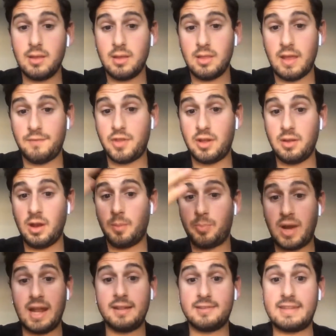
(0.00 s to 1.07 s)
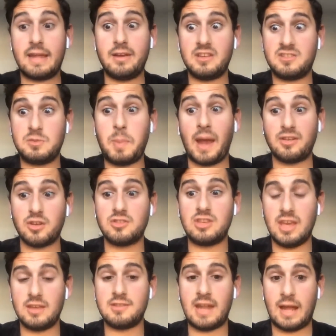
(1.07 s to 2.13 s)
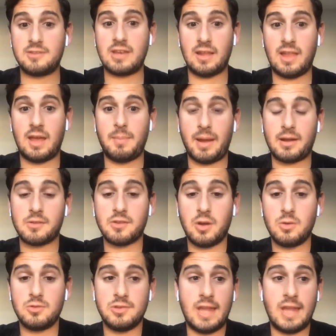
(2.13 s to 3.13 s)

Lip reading: if Brandon Staley's specialty is an outside linebackers coach.